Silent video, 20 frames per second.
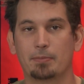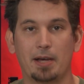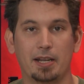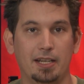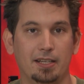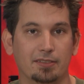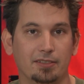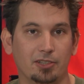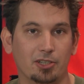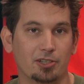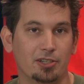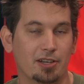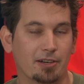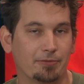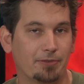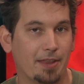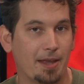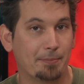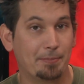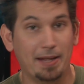our money isn't good
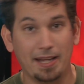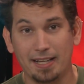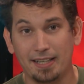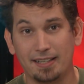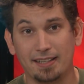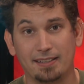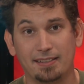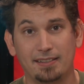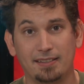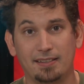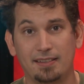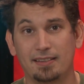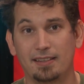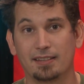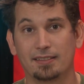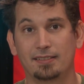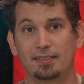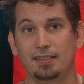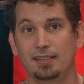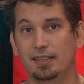enough for that bank, and
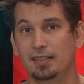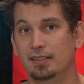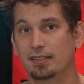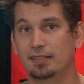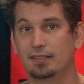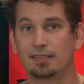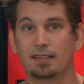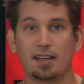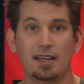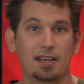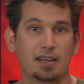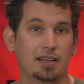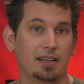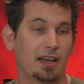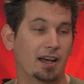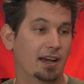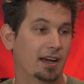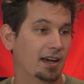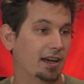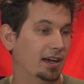this is...
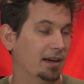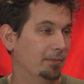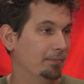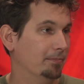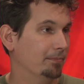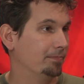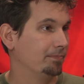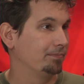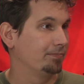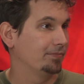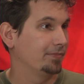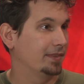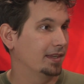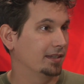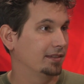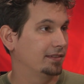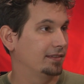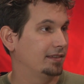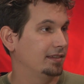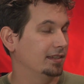Um,
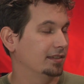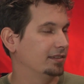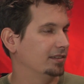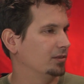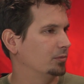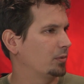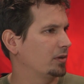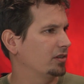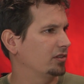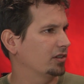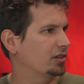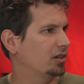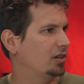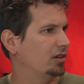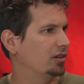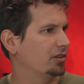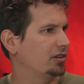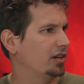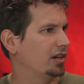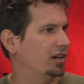This this is, what is it
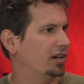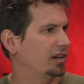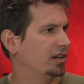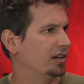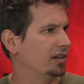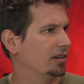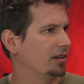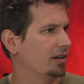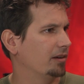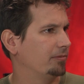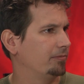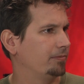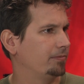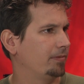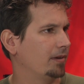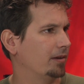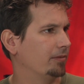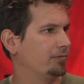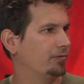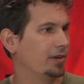called, uh, a,
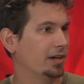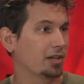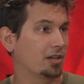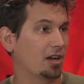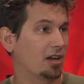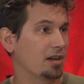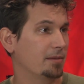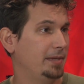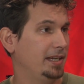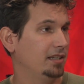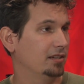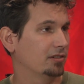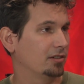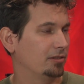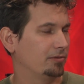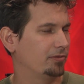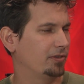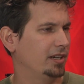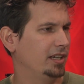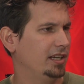a free economy or
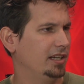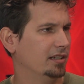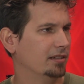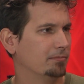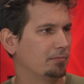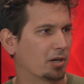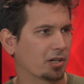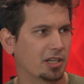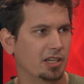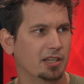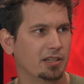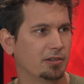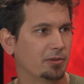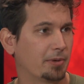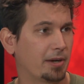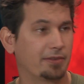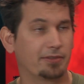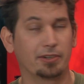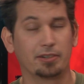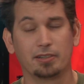a free uh, market yes, or
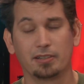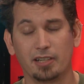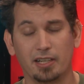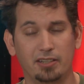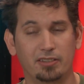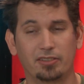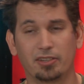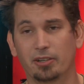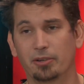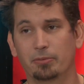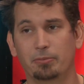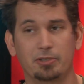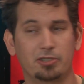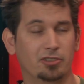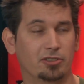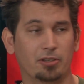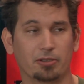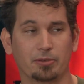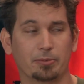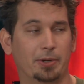whatever, a, and so we
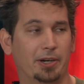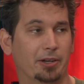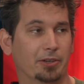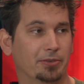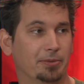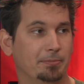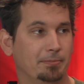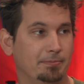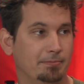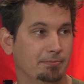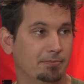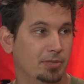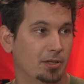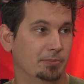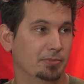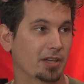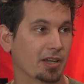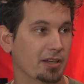just go somewhere else. It's a free